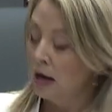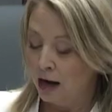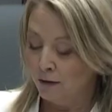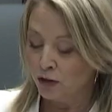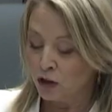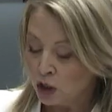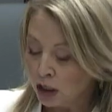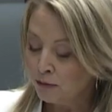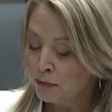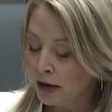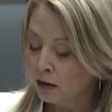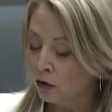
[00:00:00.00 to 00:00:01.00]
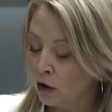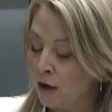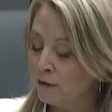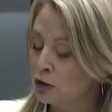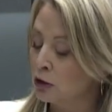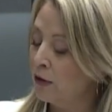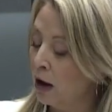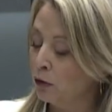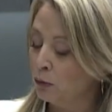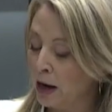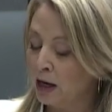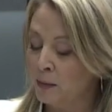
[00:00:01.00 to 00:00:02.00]
If the Chief Medical Officer of
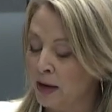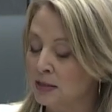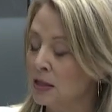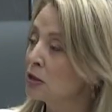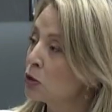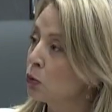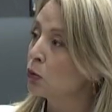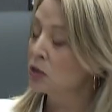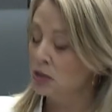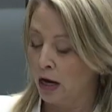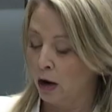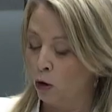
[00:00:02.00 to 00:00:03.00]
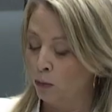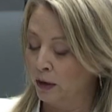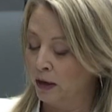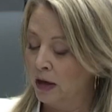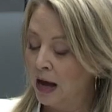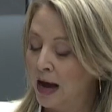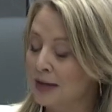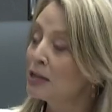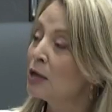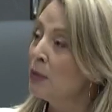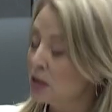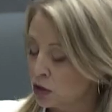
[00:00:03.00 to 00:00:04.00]
Health recommends that schools stay open, as
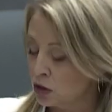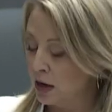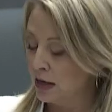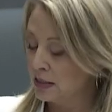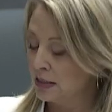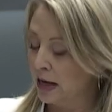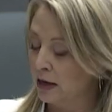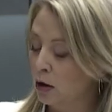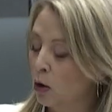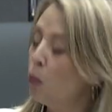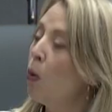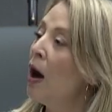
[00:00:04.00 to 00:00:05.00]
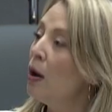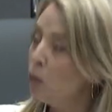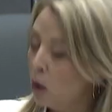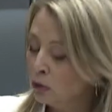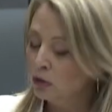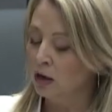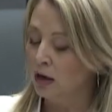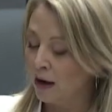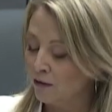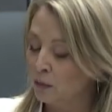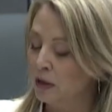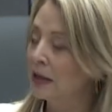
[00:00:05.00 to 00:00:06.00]
the minister has said, why won't the
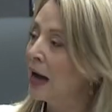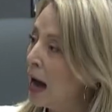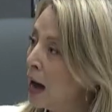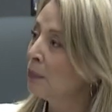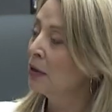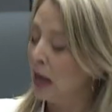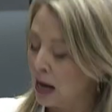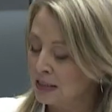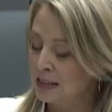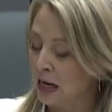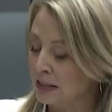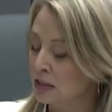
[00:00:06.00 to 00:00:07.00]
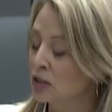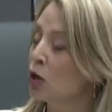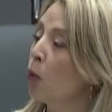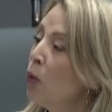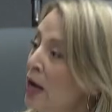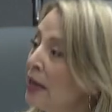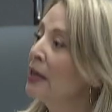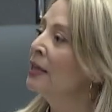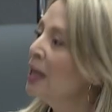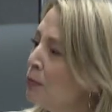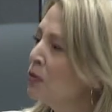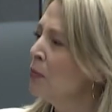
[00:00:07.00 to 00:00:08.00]
government cap class sizes so we can
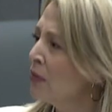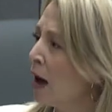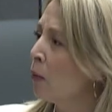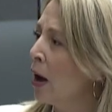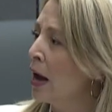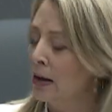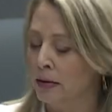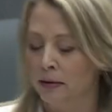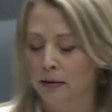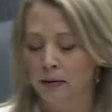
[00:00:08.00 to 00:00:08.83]
keep them that way?